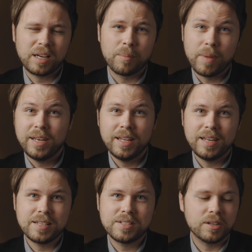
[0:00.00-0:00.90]
recommend it
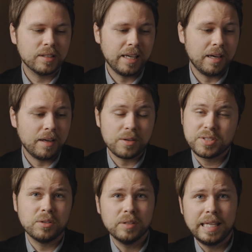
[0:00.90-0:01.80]
necessarily. I'll
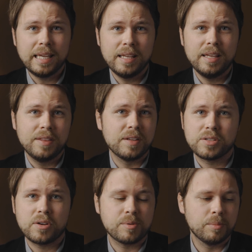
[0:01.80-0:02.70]
still link it in the
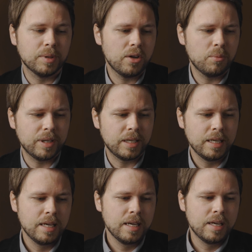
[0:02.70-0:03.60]
description below, but
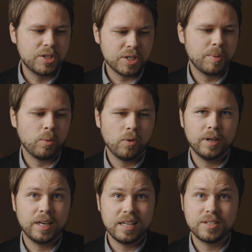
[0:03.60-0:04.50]
just be
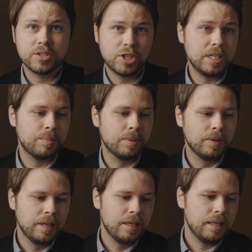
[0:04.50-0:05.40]
warned, it is cheap.
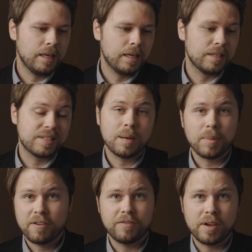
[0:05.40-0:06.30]
It's not
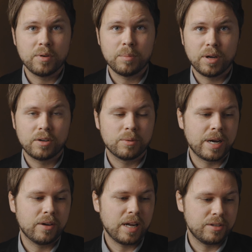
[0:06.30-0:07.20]
my favorite monitor
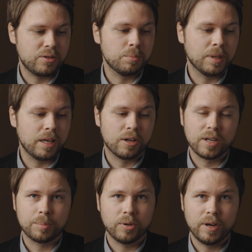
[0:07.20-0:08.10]
mount. I do plan on
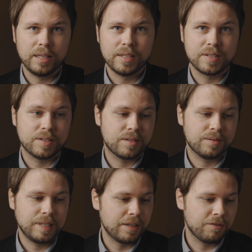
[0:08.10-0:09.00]
upgrading this
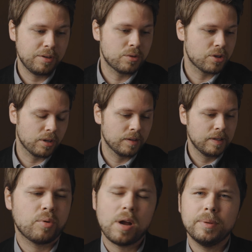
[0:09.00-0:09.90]
in the future,
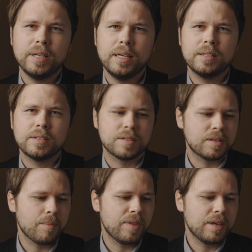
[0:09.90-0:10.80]
probably to
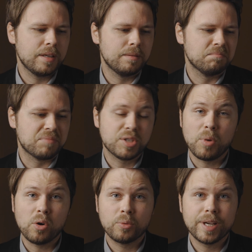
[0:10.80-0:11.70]
something
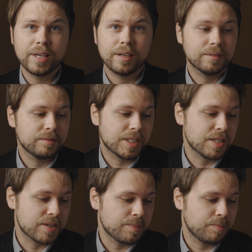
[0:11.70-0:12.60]
Smallrig,
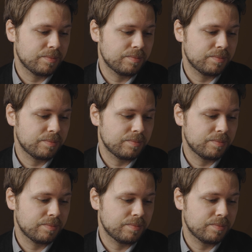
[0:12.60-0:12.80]
since